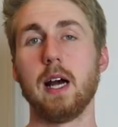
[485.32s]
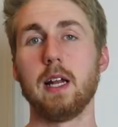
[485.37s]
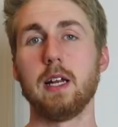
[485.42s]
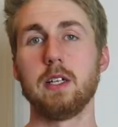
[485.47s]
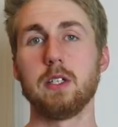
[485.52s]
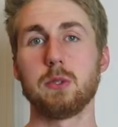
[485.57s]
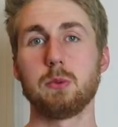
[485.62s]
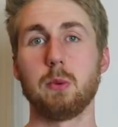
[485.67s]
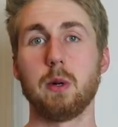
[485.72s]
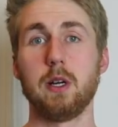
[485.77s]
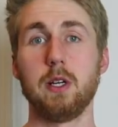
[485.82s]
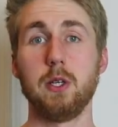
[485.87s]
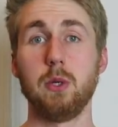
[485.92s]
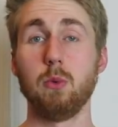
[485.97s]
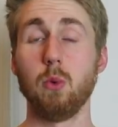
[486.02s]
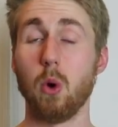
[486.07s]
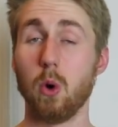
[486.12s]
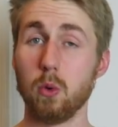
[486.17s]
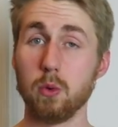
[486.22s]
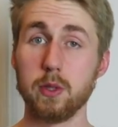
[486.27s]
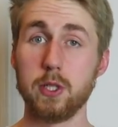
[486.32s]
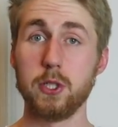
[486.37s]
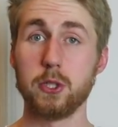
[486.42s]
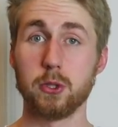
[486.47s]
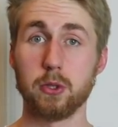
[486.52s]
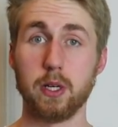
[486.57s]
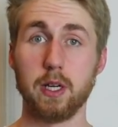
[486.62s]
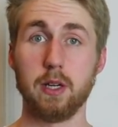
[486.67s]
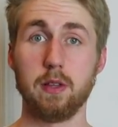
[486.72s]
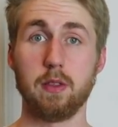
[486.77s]
that is where you only
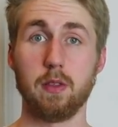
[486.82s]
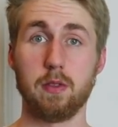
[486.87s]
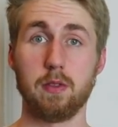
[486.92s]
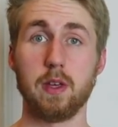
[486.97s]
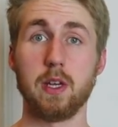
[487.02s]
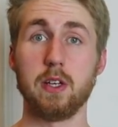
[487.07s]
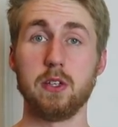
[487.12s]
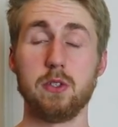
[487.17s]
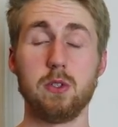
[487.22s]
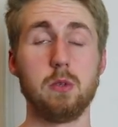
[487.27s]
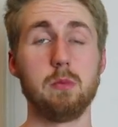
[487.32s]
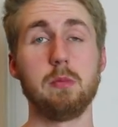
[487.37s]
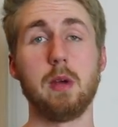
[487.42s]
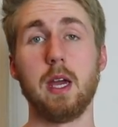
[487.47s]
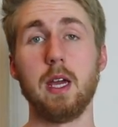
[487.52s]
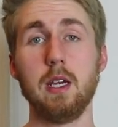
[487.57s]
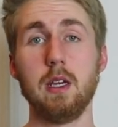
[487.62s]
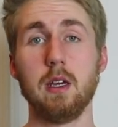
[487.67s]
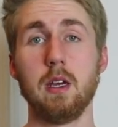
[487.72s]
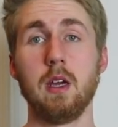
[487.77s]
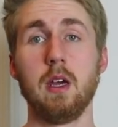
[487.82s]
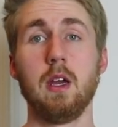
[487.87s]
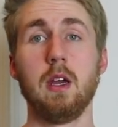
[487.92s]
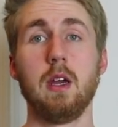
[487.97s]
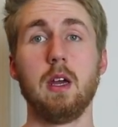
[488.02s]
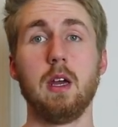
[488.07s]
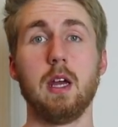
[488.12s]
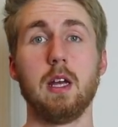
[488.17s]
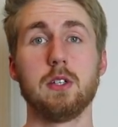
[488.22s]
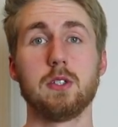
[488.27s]
drink the things you make
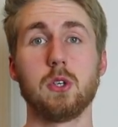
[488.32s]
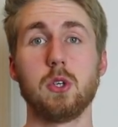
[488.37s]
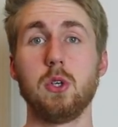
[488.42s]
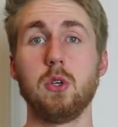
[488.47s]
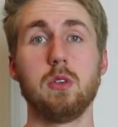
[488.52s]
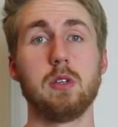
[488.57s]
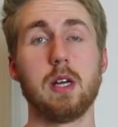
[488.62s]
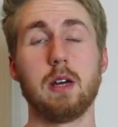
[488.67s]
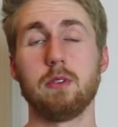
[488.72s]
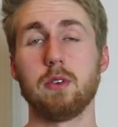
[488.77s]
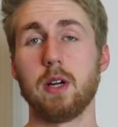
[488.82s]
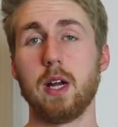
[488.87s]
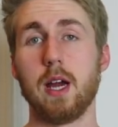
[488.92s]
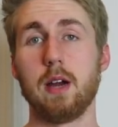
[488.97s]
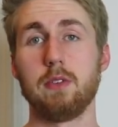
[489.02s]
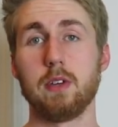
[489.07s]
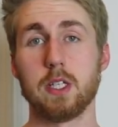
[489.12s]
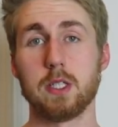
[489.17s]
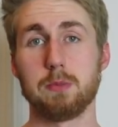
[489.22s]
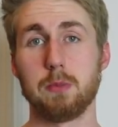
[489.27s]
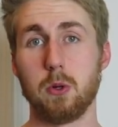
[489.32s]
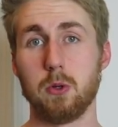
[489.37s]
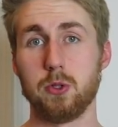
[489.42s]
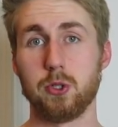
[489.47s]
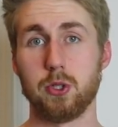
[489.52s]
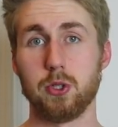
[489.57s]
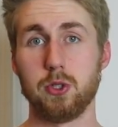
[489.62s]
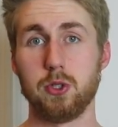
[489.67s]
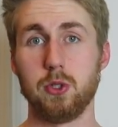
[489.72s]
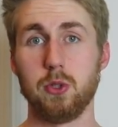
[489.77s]
and so you never have
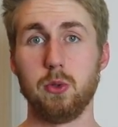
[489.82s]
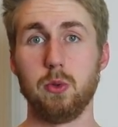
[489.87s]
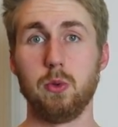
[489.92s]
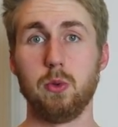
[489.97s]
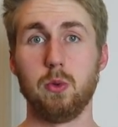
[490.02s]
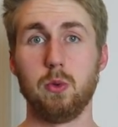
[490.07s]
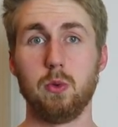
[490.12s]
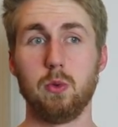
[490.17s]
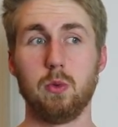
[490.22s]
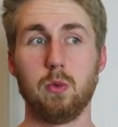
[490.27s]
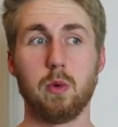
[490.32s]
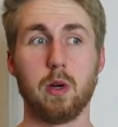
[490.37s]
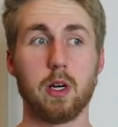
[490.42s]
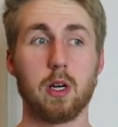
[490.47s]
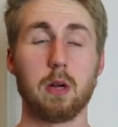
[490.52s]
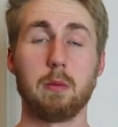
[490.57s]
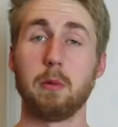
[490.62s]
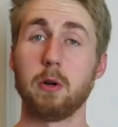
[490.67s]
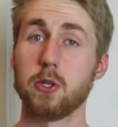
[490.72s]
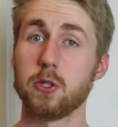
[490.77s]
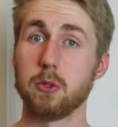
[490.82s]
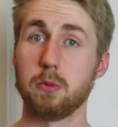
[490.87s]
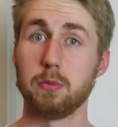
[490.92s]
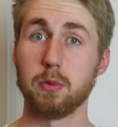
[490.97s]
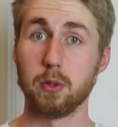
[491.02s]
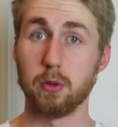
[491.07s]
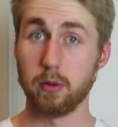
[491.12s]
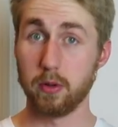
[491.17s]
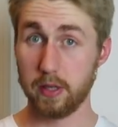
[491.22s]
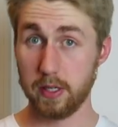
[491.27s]
exposure to what commercial
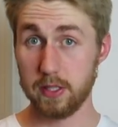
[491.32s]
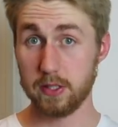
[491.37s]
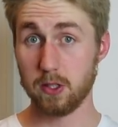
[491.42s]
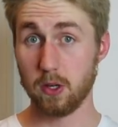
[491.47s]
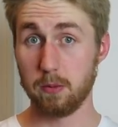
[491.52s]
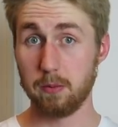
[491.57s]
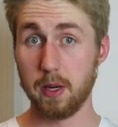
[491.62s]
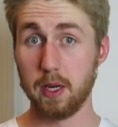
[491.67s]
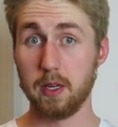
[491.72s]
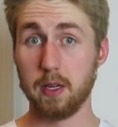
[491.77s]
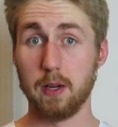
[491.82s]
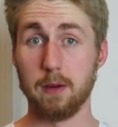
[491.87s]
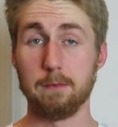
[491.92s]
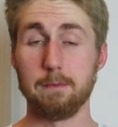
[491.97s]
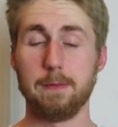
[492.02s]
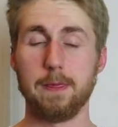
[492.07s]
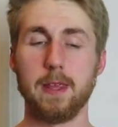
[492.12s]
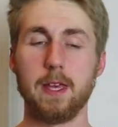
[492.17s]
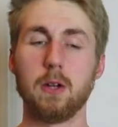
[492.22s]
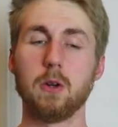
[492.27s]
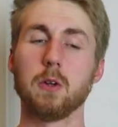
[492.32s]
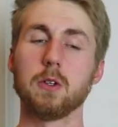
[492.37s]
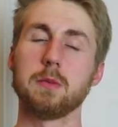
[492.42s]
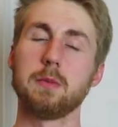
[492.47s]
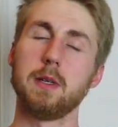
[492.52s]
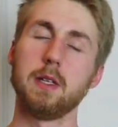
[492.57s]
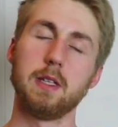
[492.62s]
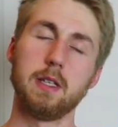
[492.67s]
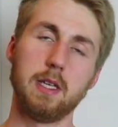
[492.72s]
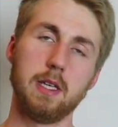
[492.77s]
breweries are making. And
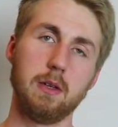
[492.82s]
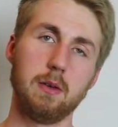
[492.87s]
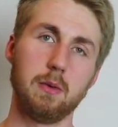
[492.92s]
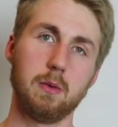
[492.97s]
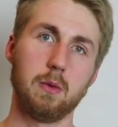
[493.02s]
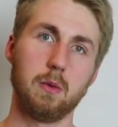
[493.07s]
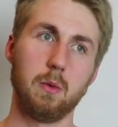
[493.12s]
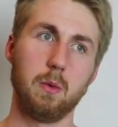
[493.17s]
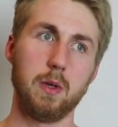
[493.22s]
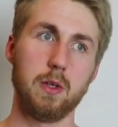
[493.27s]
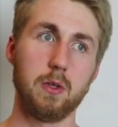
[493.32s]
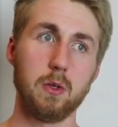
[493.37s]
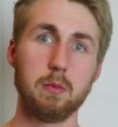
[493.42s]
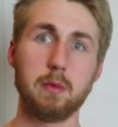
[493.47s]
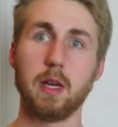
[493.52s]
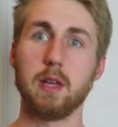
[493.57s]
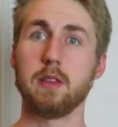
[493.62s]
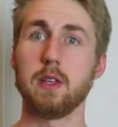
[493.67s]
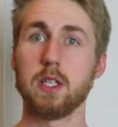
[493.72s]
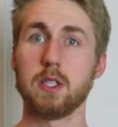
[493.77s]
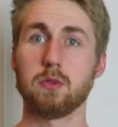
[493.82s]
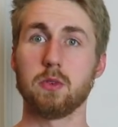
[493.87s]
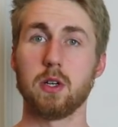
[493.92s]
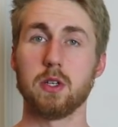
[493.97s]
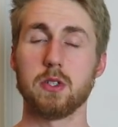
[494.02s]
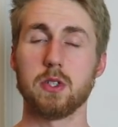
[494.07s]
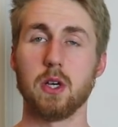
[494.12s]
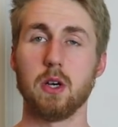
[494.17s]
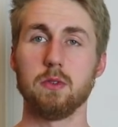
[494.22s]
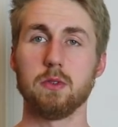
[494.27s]
ultimately, we do make things for
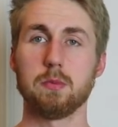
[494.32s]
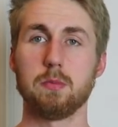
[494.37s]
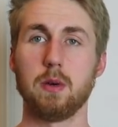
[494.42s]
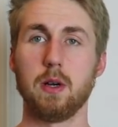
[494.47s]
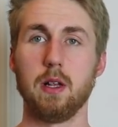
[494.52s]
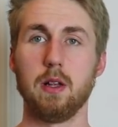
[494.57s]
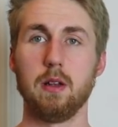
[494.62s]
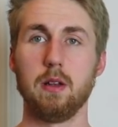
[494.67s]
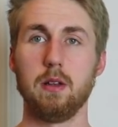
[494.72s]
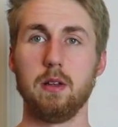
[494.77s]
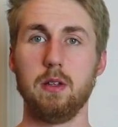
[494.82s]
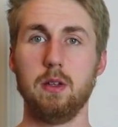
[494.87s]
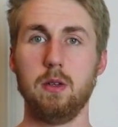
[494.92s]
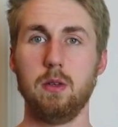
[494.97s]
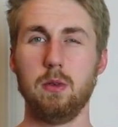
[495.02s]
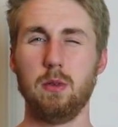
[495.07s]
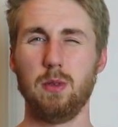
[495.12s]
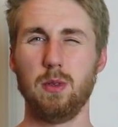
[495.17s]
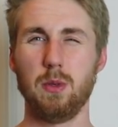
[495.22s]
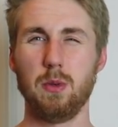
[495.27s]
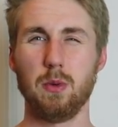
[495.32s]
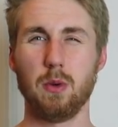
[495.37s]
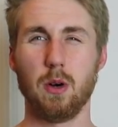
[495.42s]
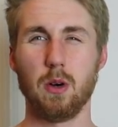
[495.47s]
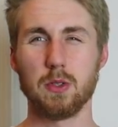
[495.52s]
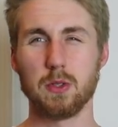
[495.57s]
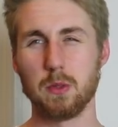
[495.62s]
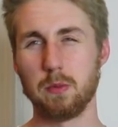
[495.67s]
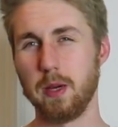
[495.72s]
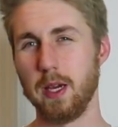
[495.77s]
ourselves, but you do
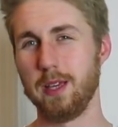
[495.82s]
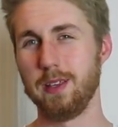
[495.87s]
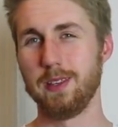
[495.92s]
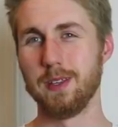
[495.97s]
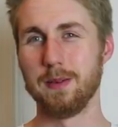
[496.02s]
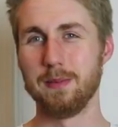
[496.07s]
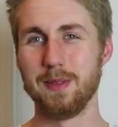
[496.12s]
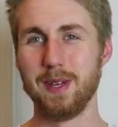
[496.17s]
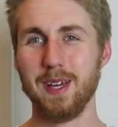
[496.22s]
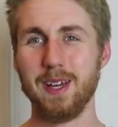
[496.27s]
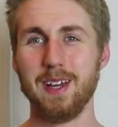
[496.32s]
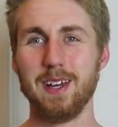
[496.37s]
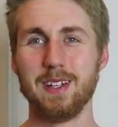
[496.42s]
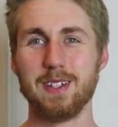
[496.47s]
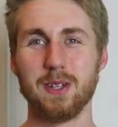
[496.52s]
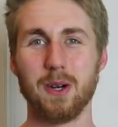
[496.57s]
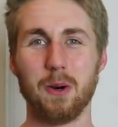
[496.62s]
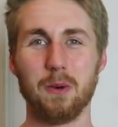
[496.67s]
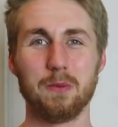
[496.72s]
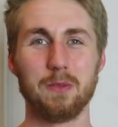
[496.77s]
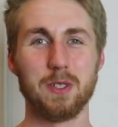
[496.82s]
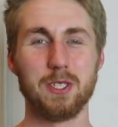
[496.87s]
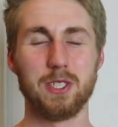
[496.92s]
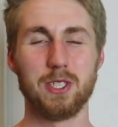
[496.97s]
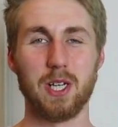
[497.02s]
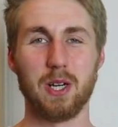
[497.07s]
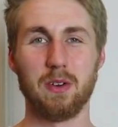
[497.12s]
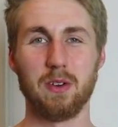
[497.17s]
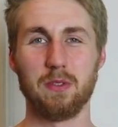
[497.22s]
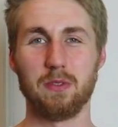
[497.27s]
also make them to hopefully
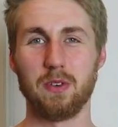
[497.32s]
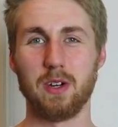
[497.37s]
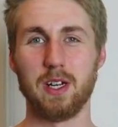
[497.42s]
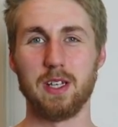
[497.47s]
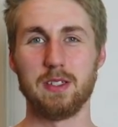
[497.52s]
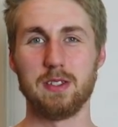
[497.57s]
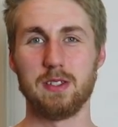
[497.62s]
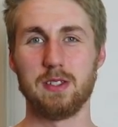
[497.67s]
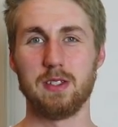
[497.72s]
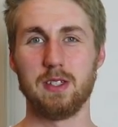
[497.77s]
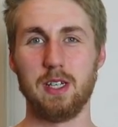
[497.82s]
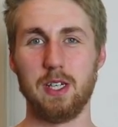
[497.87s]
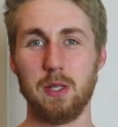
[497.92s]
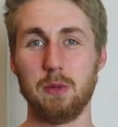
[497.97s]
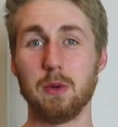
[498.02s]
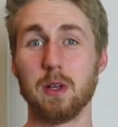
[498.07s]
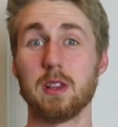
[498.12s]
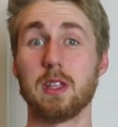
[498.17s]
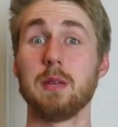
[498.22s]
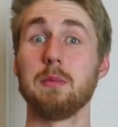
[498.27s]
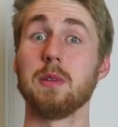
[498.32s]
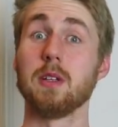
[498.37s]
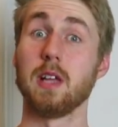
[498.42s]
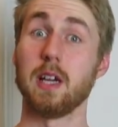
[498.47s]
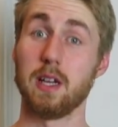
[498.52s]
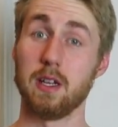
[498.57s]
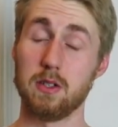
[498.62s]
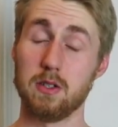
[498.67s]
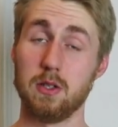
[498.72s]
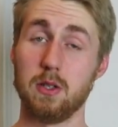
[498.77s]
share with friends, and you want them to
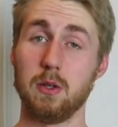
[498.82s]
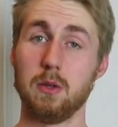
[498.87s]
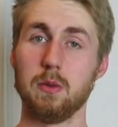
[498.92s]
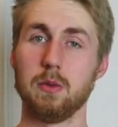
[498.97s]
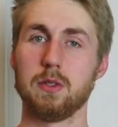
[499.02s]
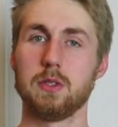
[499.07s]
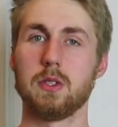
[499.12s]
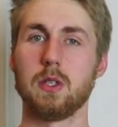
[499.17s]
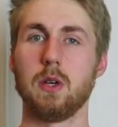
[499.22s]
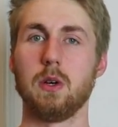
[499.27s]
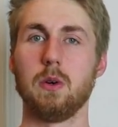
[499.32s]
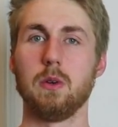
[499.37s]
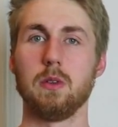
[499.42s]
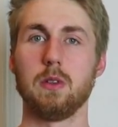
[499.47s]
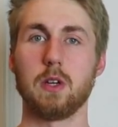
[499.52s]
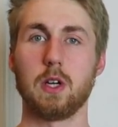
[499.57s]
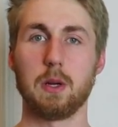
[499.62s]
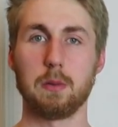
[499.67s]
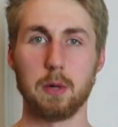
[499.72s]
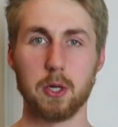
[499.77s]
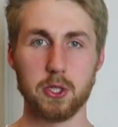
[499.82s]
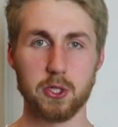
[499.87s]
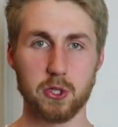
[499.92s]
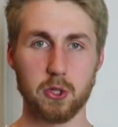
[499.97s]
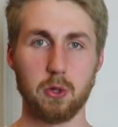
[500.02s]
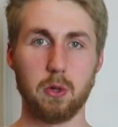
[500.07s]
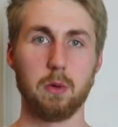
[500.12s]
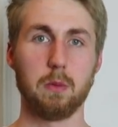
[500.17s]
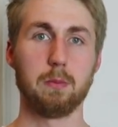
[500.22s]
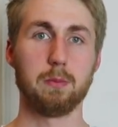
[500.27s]
like it too. So the
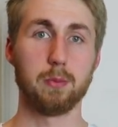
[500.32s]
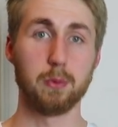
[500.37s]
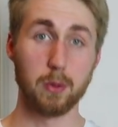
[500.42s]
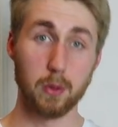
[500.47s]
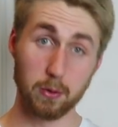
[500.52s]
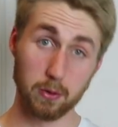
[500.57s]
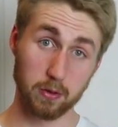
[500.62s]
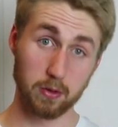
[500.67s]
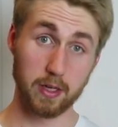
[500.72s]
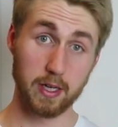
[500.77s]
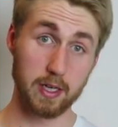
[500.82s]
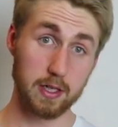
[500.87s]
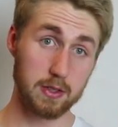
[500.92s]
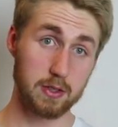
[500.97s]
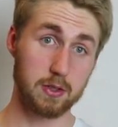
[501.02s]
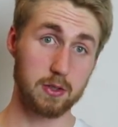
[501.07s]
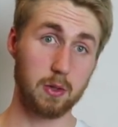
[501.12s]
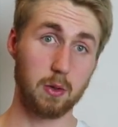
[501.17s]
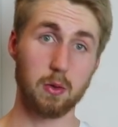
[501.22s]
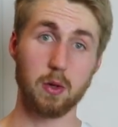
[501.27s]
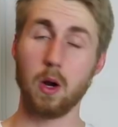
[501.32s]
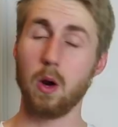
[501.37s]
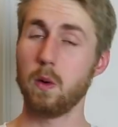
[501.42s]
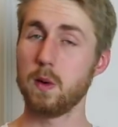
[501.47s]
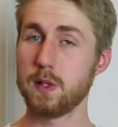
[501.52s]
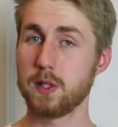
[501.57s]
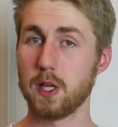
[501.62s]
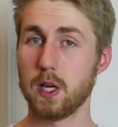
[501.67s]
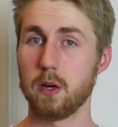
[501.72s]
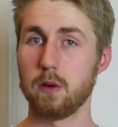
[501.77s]
commercial breweries don't
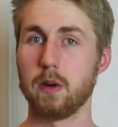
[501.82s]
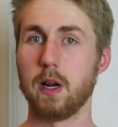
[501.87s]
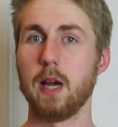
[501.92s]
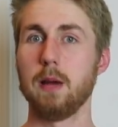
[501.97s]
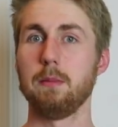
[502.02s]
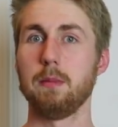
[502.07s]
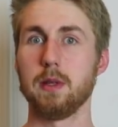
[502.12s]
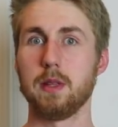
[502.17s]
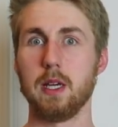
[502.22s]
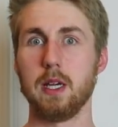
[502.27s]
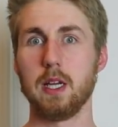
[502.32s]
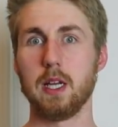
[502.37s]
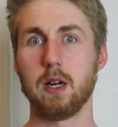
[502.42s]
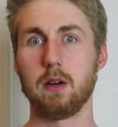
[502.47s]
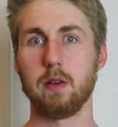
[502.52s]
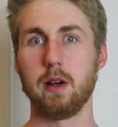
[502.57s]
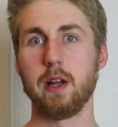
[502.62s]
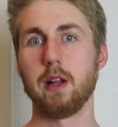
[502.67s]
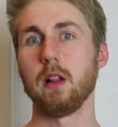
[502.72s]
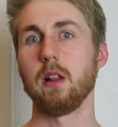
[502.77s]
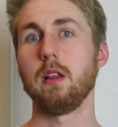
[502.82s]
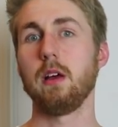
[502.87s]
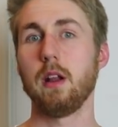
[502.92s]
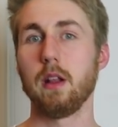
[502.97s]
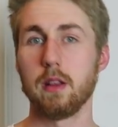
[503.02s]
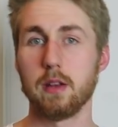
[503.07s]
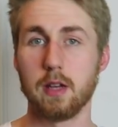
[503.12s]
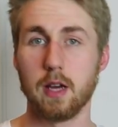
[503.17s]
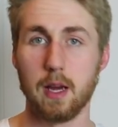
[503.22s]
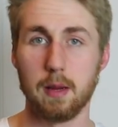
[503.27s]
always get it right, but they get it right a
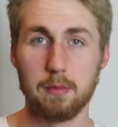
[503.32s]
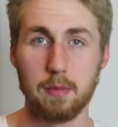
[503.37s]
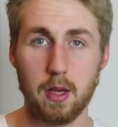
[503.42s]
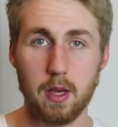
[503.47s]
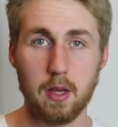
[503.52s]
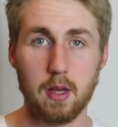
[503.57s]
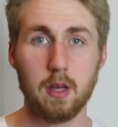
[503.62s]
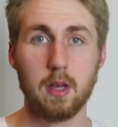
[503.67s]
lot of the time.